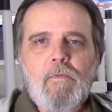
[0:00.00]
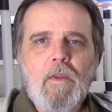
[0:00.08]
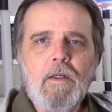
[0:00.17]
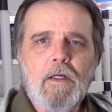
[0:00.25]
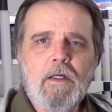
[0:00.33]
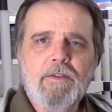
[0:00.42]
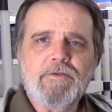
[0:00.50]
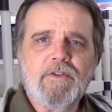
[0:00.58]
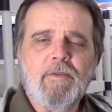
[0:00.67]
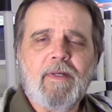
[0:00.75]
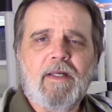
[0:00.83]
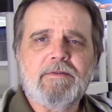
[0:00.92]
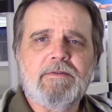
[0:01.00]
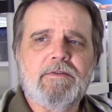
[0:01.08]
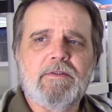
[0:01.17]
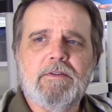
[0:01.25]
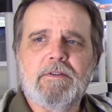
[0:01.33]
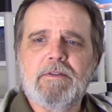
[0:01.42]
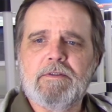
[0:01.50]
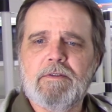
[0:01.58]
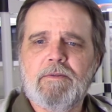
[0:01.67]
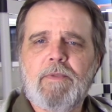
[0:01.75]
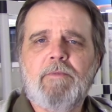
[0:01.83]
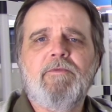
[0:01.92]
It took about
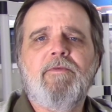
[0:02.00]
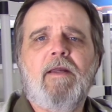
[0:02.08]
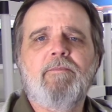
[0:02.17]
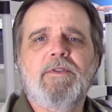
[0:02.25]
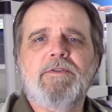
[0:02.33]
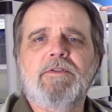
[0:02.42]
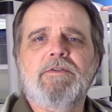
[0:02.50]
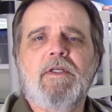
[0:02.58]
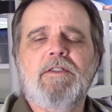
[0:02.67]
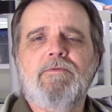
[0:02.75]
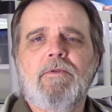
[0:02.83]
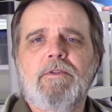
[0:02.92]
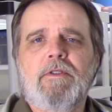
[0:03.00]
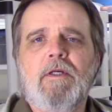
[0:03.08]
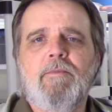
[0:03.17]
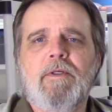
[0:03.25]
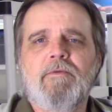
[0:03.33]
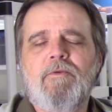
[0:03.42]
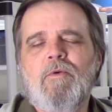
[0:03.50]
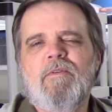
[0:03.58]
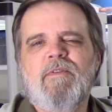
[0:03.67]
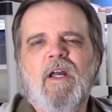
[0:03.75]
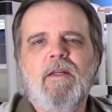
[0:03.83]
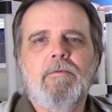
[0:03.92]
probably 5 business days for it to come in, 4 or
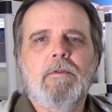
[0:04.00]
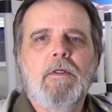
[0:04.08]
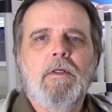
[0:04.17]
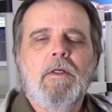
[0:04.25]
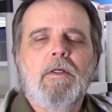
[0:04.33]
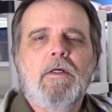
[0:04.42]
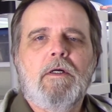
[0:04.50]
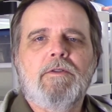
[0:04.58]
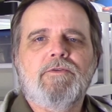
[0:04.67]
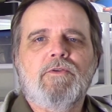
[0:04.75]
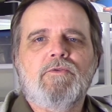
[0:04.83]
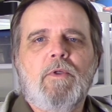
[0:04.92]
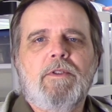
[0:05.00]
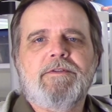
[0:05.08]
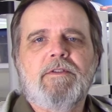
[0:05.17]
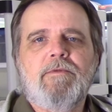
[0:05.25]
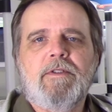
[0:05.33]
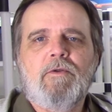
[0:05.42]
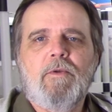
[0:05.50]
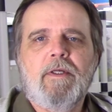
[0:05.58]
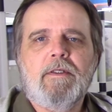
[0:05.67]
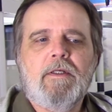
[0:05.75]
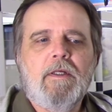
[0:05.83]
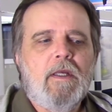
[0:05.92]
5. So it's relatively
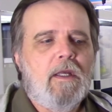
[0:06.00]
quick.